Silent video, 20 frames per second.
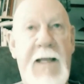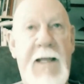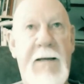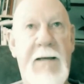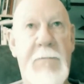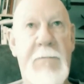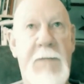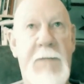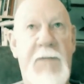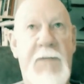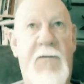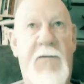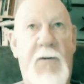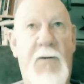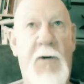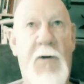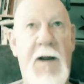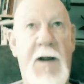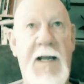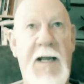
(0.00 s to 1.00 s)

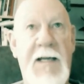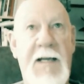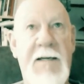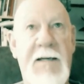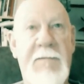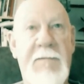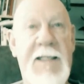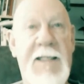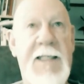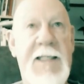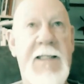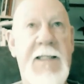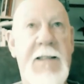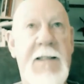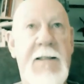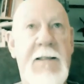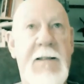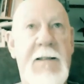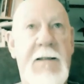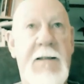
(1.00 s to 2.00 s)
beforehand,
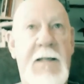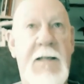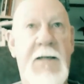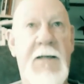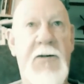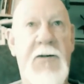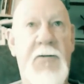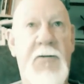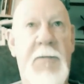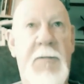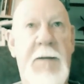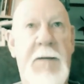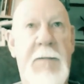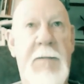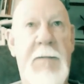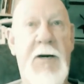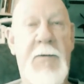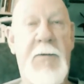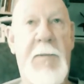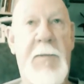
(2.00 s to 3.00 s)
then you'll be
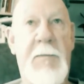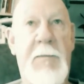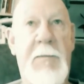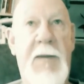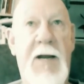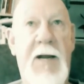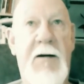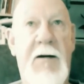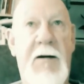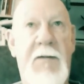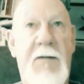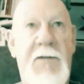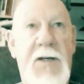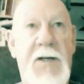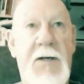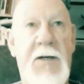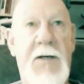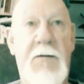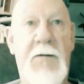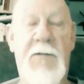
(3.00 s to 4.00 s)
better prepared. If you
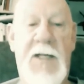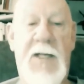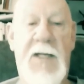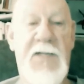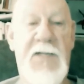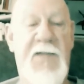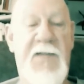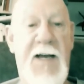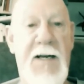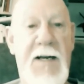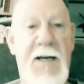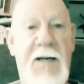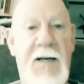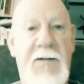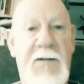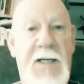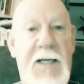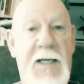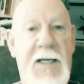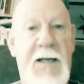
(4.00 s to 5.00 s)
don't, that's fine. I'll
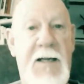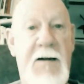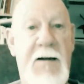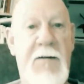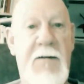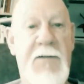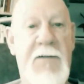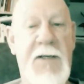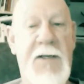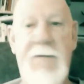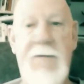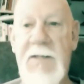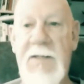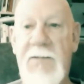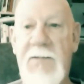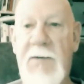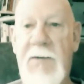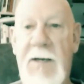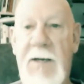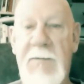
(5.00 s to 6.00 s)
take care of you. That's
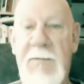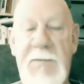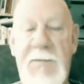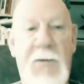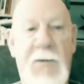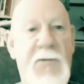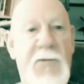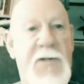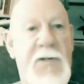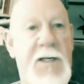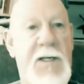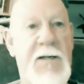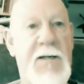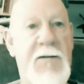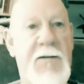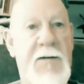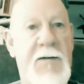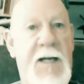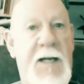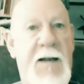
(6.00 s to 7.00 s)
what I'm supposed to do,
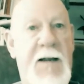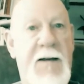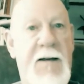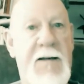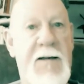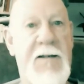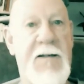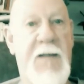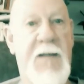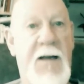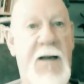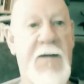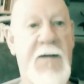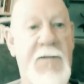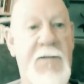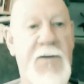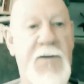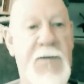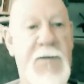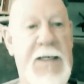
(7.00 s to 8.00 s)
and I love
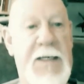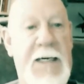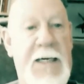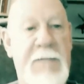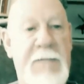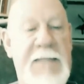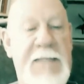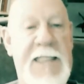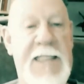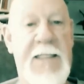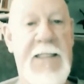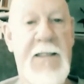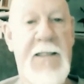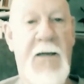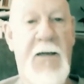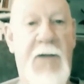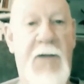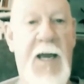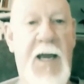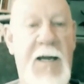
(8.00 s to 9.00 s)
doing that.
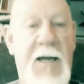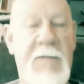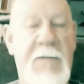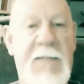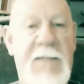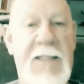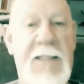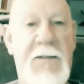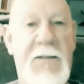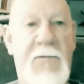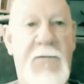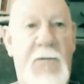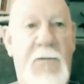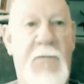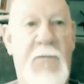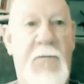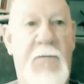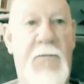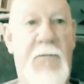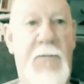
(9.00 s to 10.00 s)
Okay, we'll
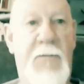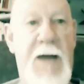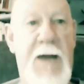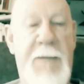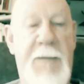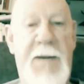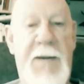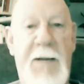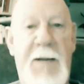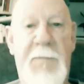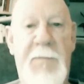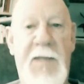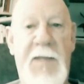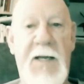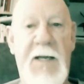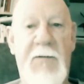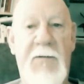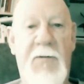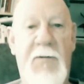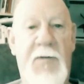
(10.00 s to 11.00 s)
wrap it up
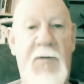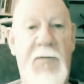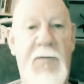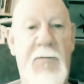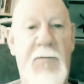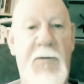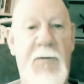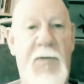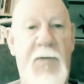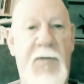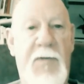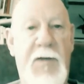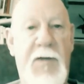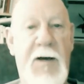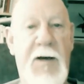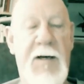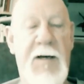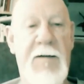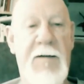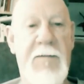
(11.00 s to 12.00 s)
then with
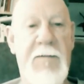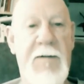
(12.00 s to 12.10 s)
that